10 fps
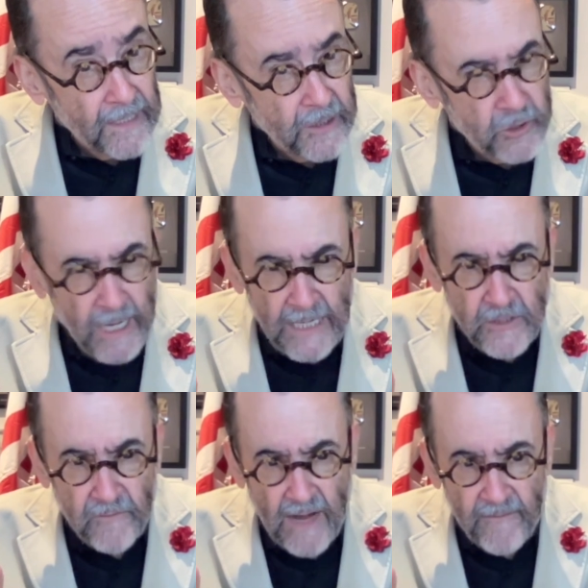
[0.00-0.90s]
change
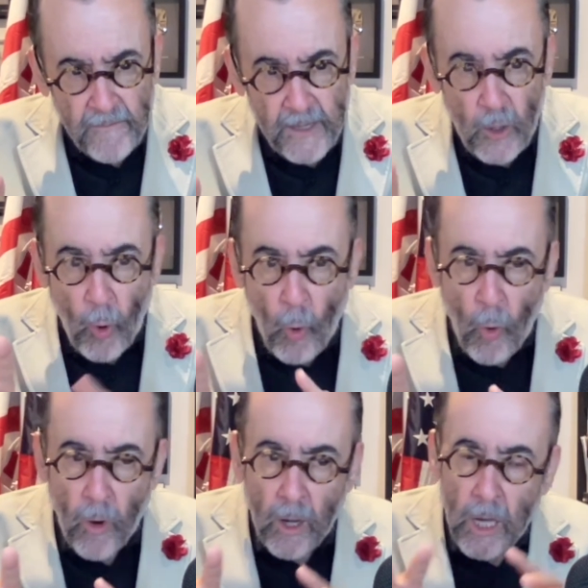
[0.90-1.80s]
of government?
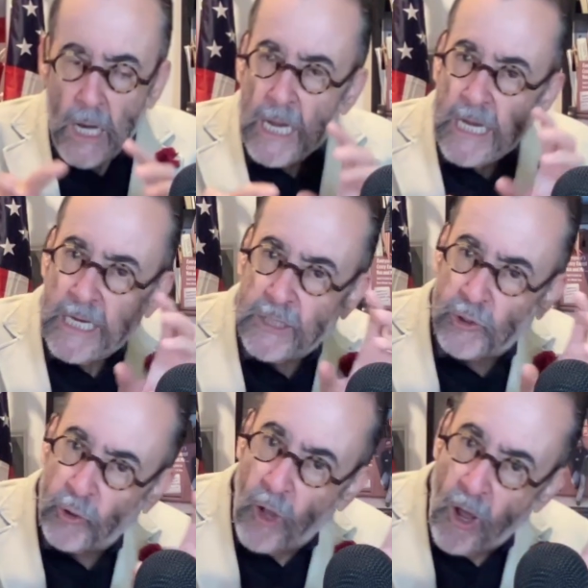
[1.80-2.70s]
Or is
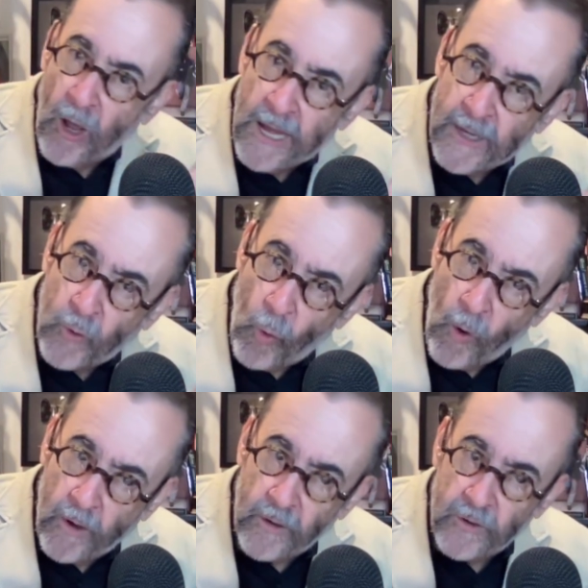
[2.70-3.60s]
law and
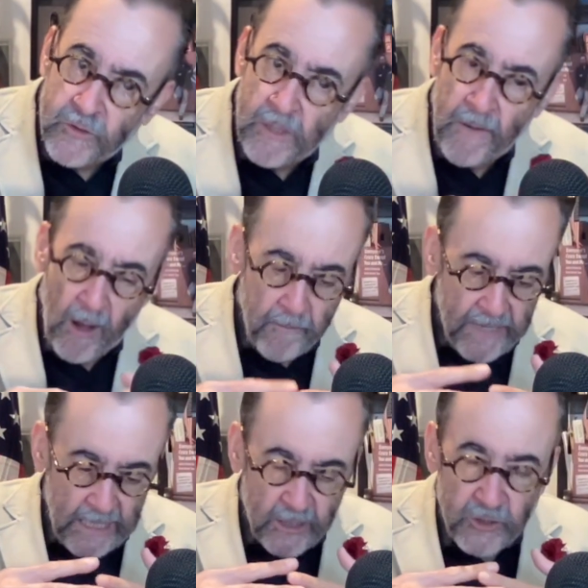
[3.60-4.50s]
order somehow
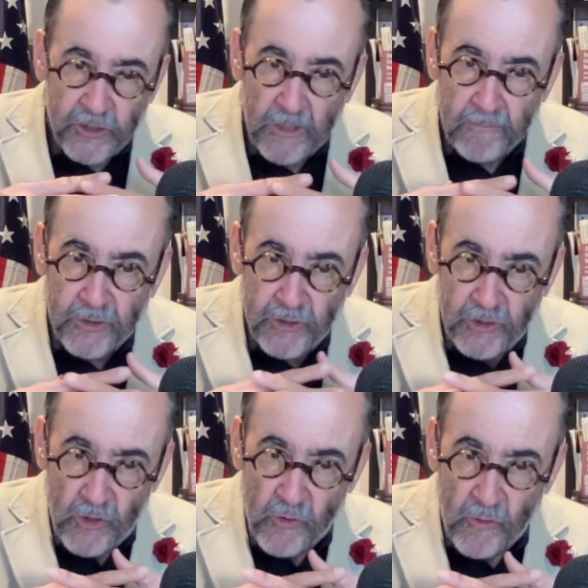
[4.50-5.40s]
being
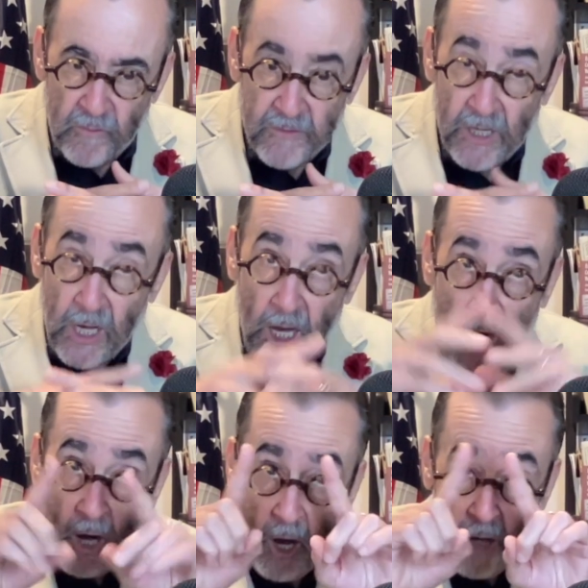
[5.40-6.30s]
subsumed
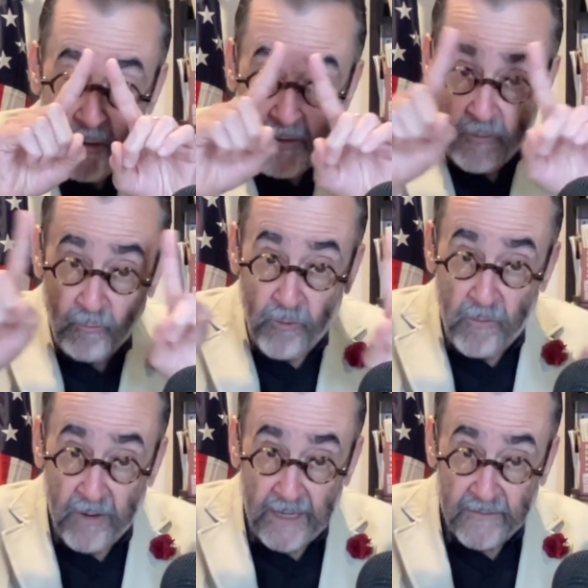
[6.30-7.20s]
under the
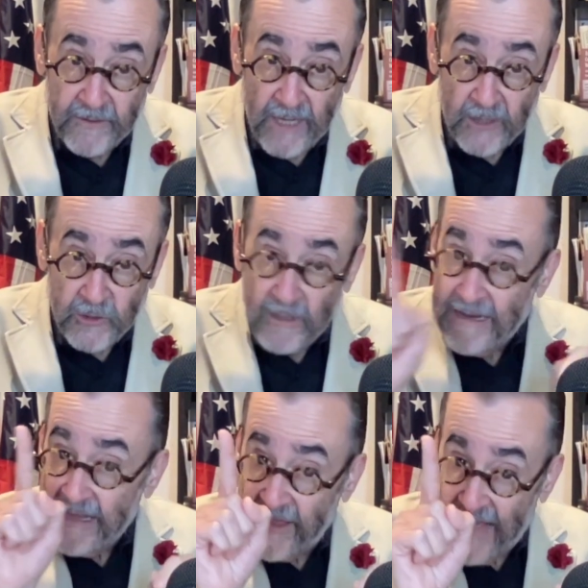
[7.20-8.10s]
rubric of such?
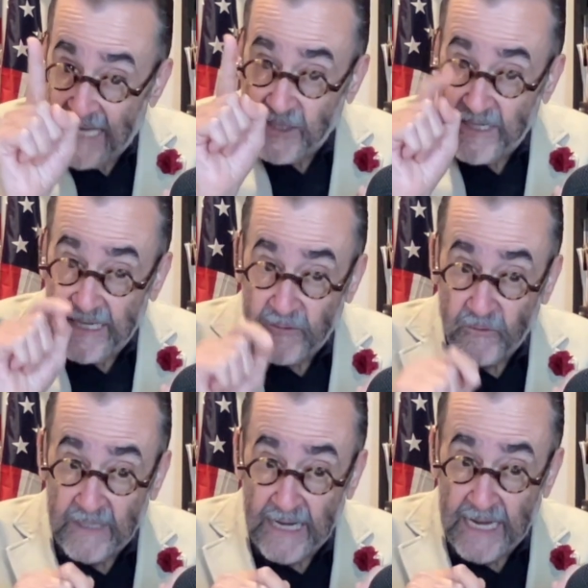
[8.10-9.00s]
That's the
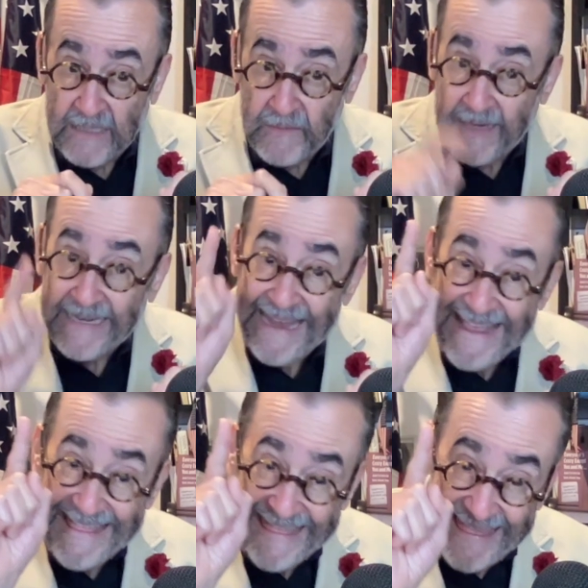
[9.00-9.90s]
interesting aspect.
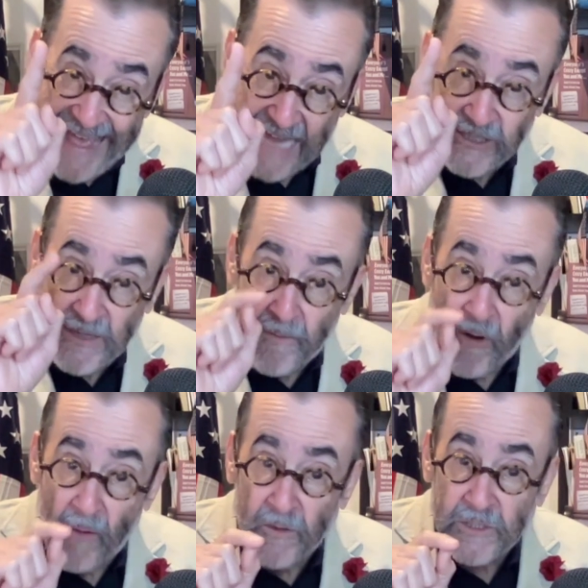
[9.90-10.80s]
That's the
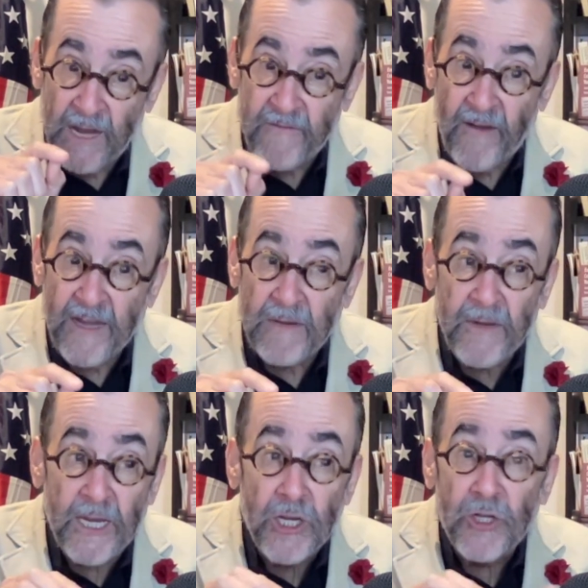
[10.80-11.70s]
part which I find to
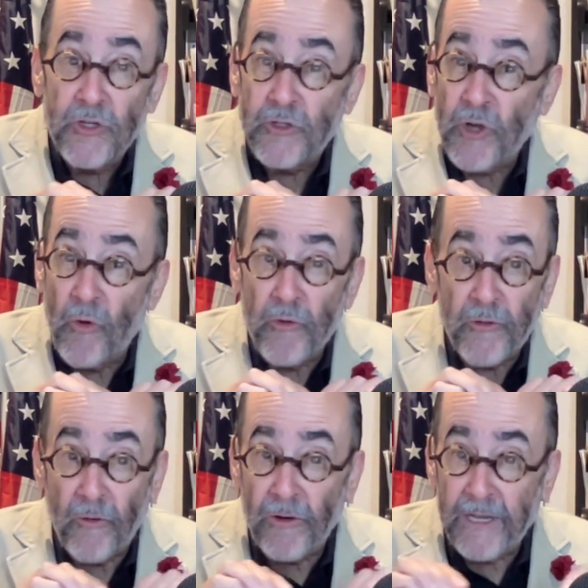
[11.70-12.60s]
be so
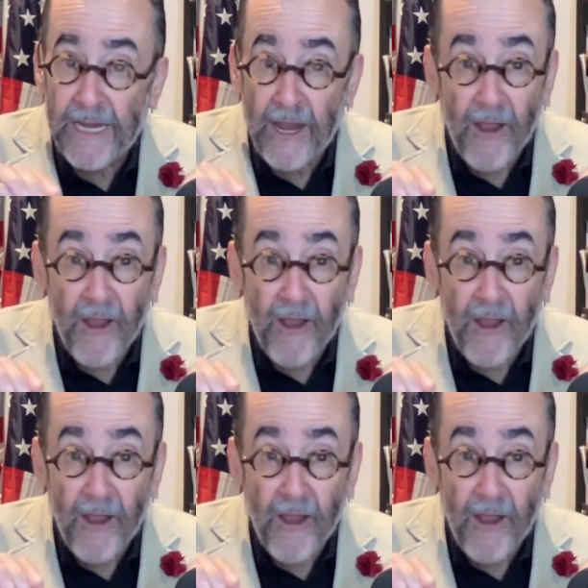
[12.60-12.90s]
thoroughly,